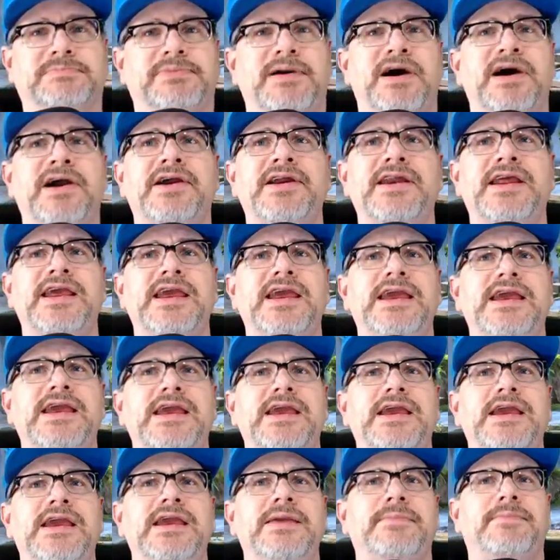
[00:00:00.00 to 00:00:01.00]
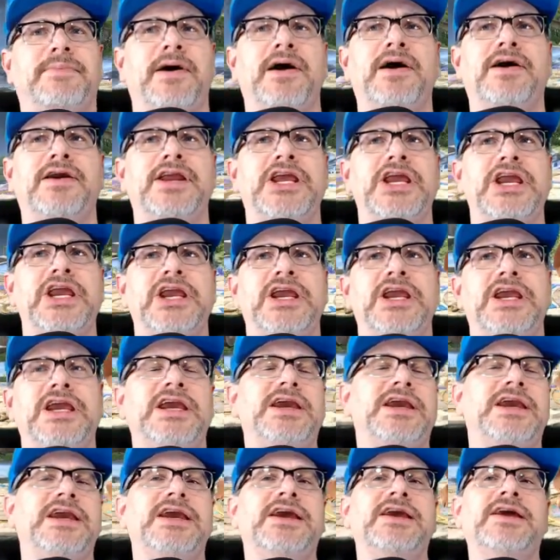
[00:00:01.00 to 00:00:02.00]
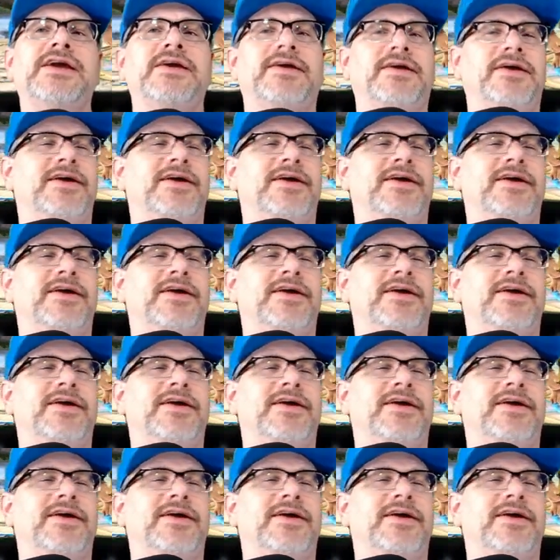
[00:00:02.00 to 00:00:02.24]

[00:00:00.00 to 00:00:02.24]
party! Party!